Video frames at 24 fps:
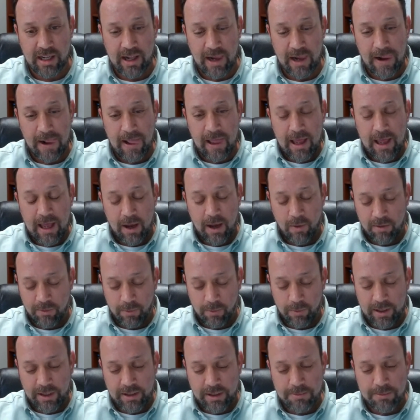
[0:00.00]
However, we need to
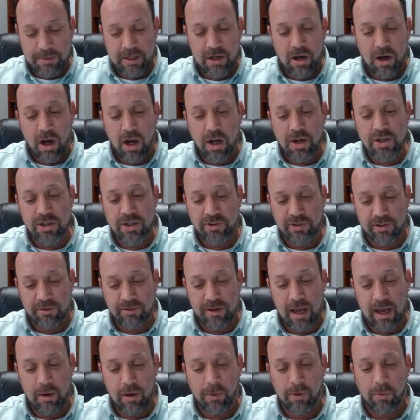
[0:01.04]
be conscious of how we're
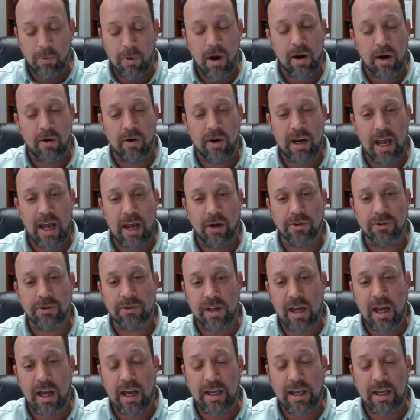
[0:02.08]
watering outside.